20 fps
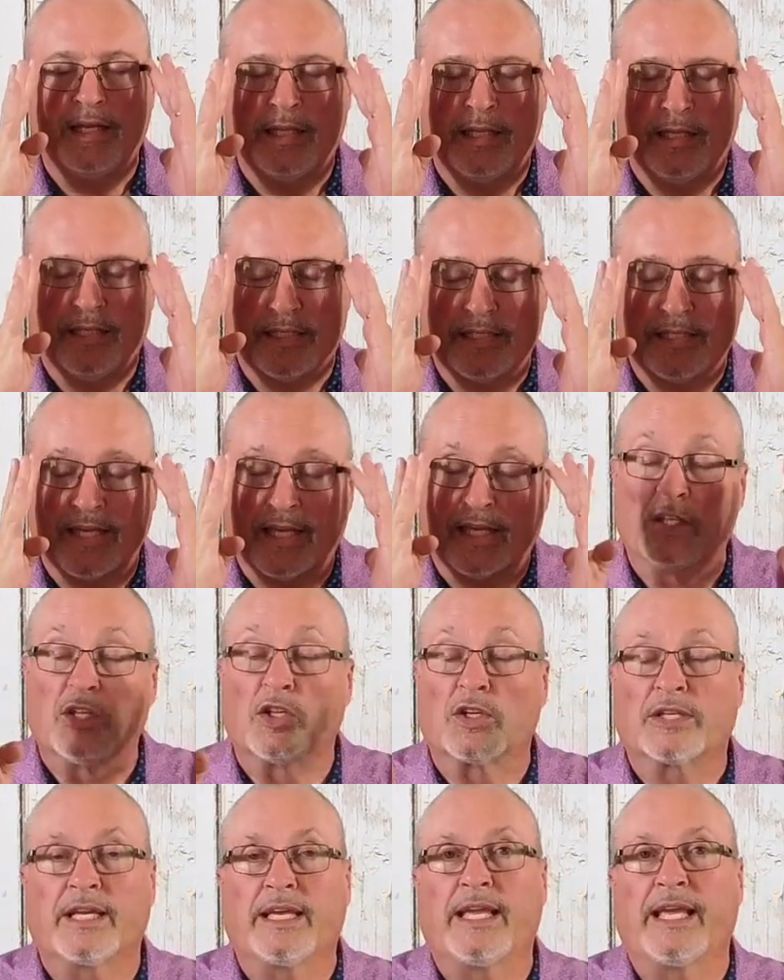let's take a
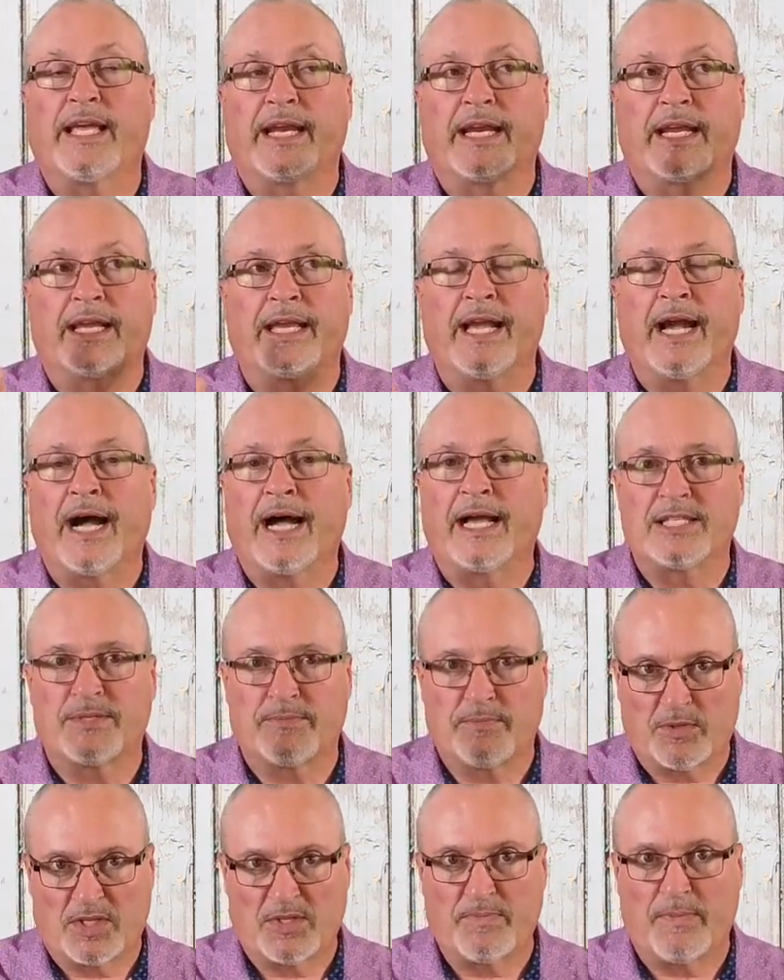look again at God's
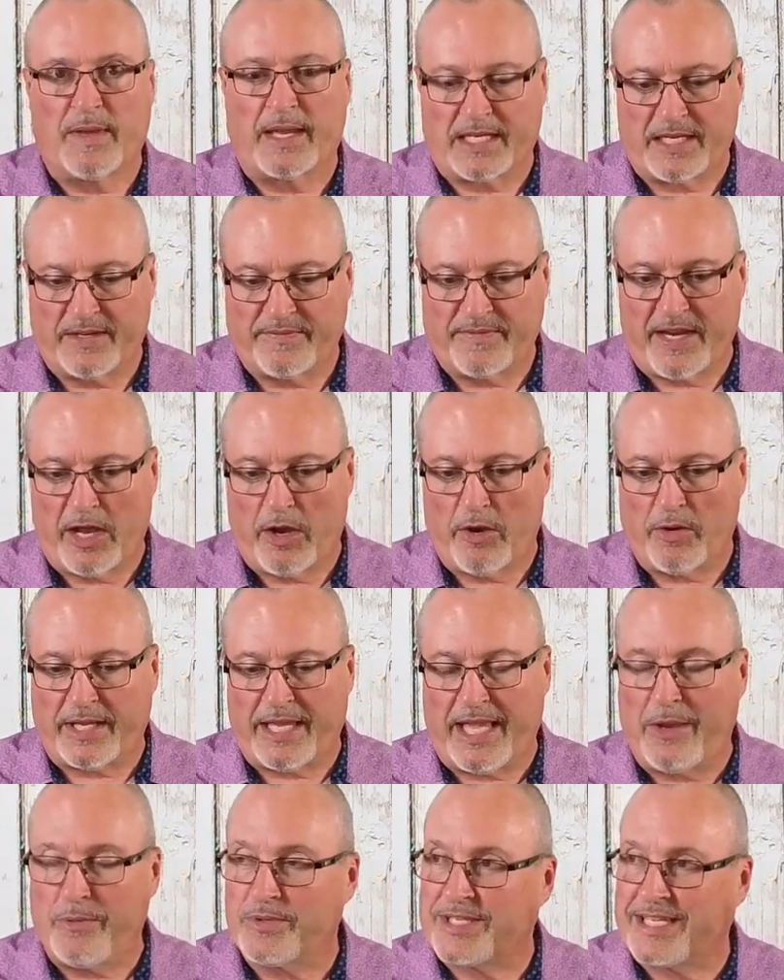perspective now.
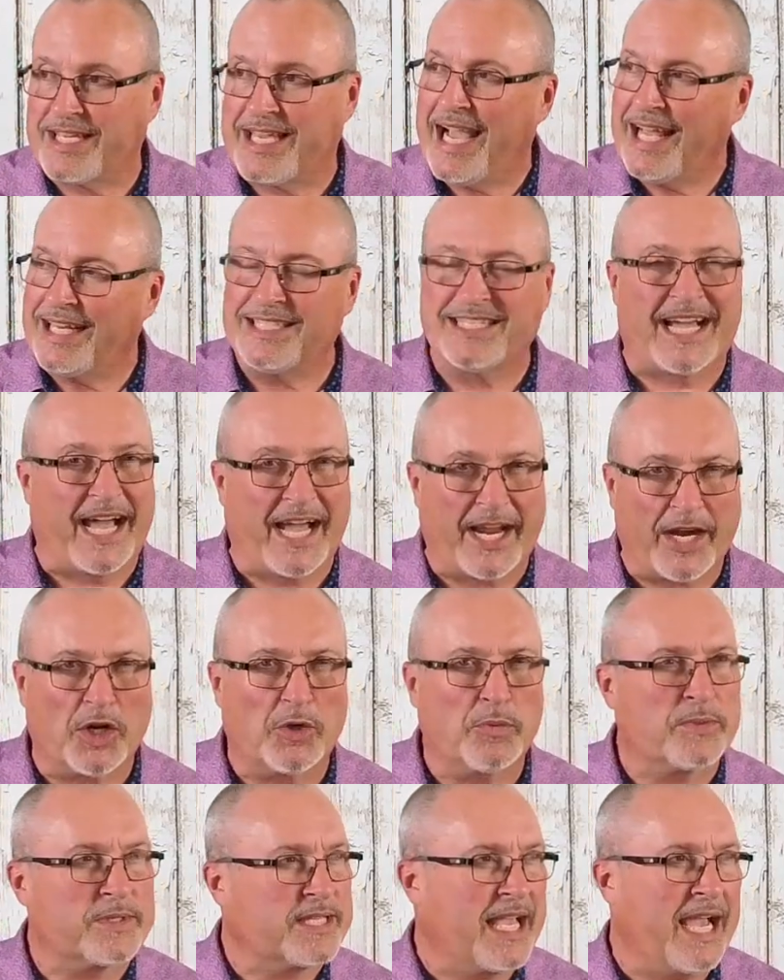Okay, was God
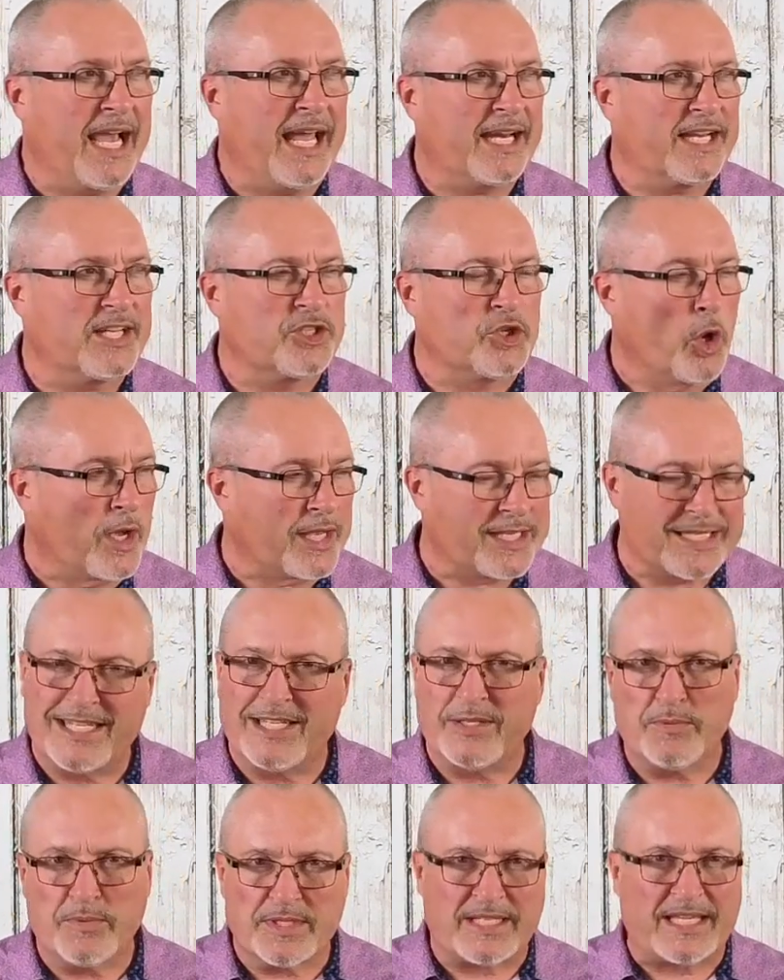tired? Was God
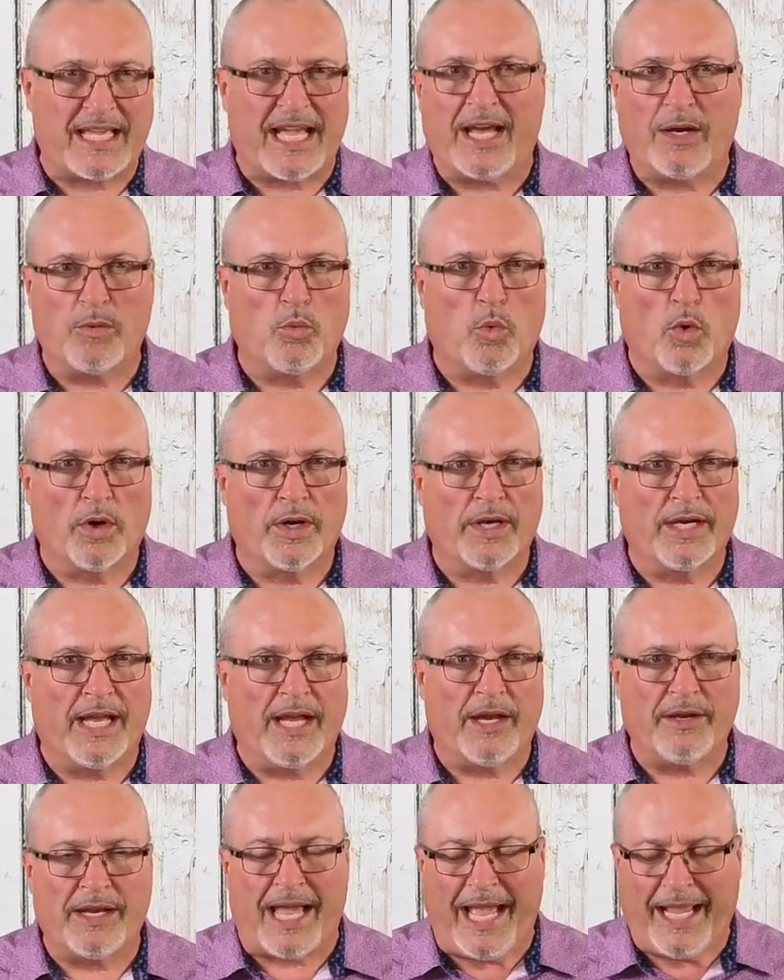exhausted? Was God worn
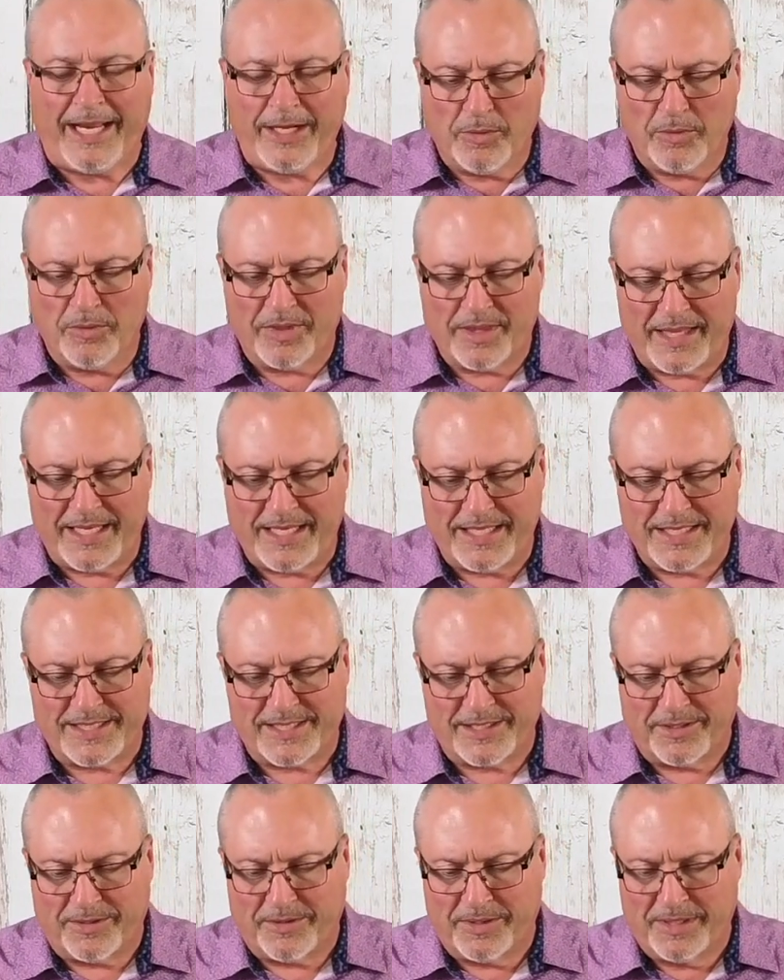out? I don't think
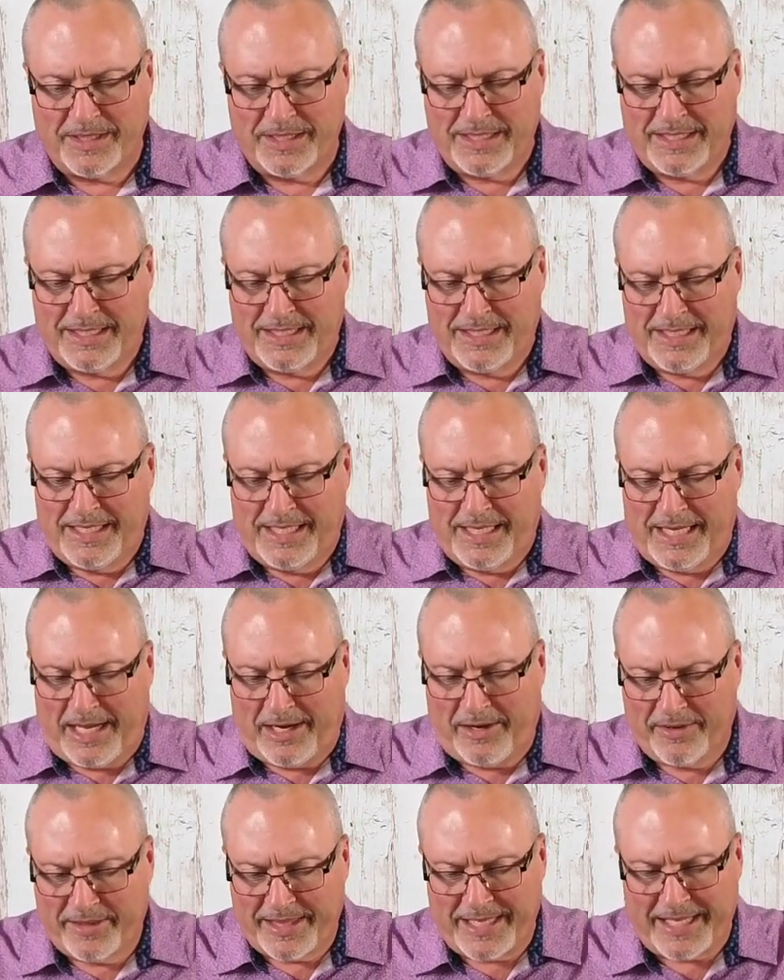so.
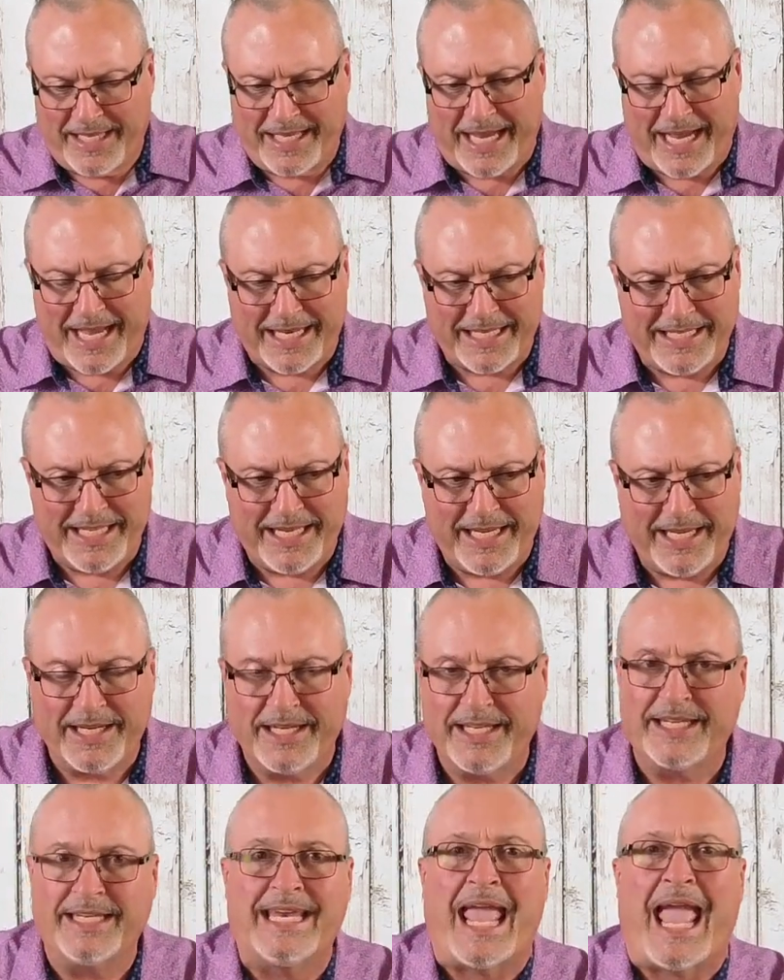I don't think God
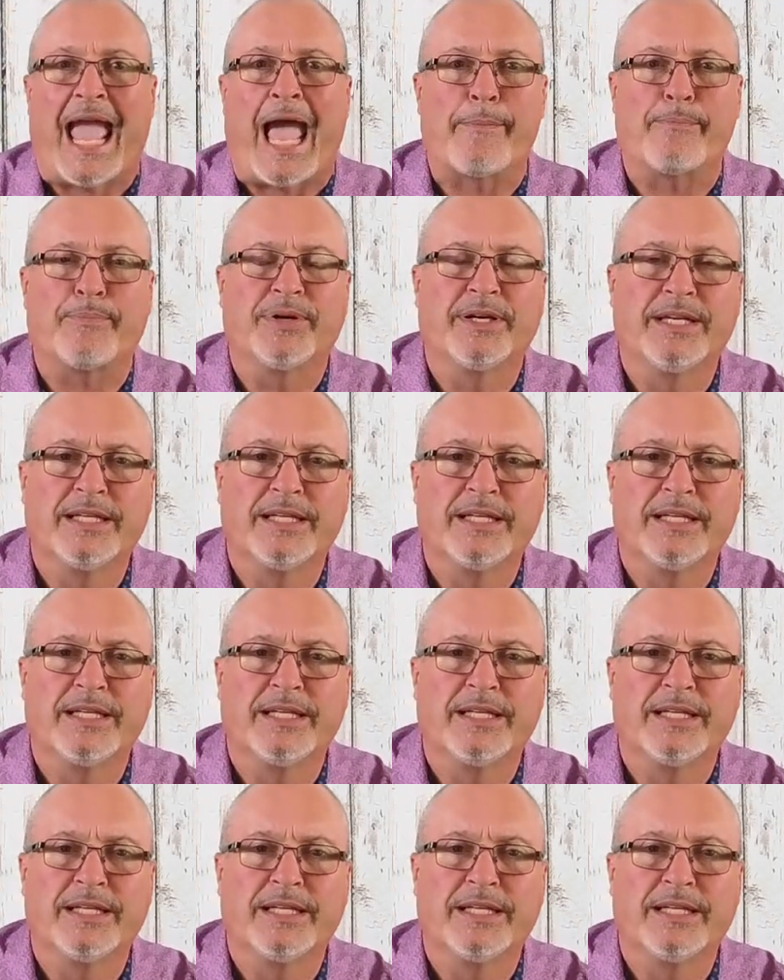needed a nap.